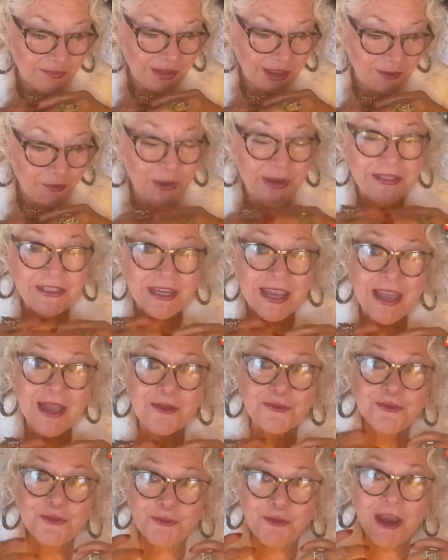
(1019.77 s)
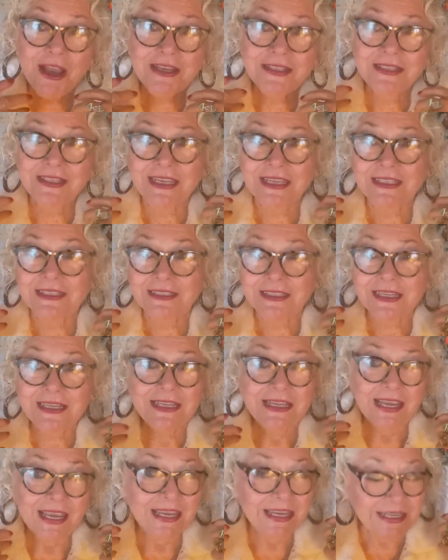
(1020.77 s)
when you have dry skin,
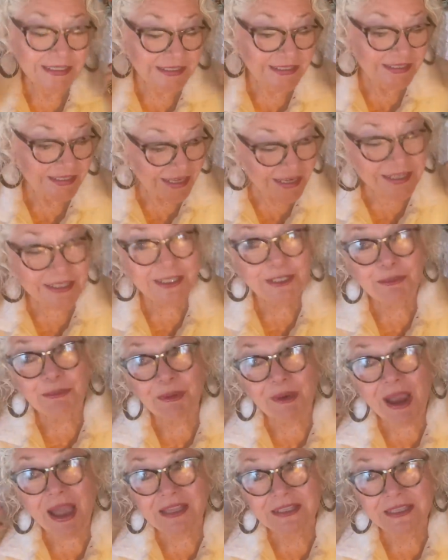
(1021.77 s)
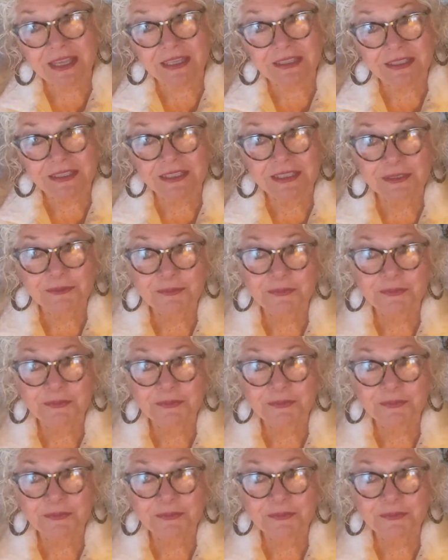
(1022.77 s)
it's a process.